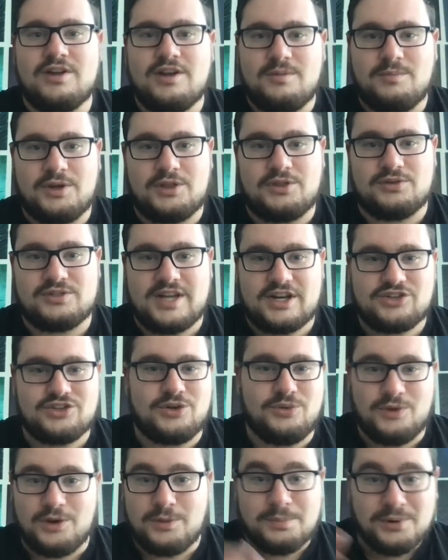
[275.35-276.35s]
but there's actually a
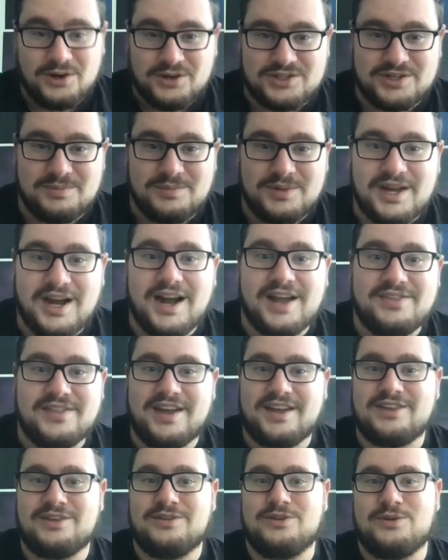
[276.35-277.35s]
real person behind
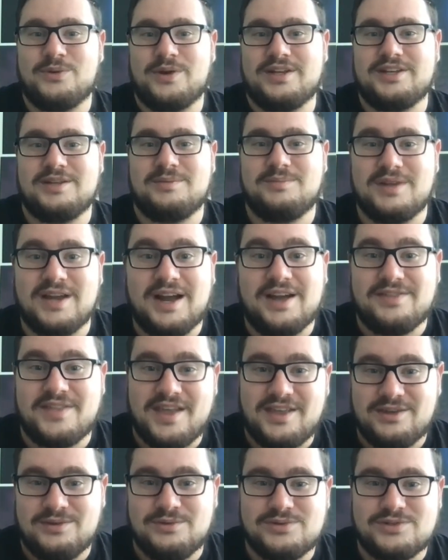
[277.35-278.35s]
that UUID, behind
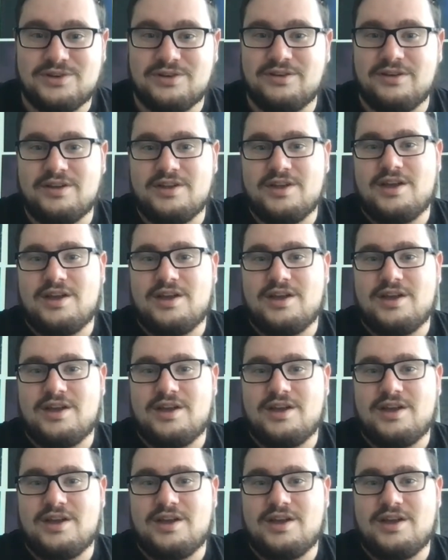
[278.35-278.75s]
that user.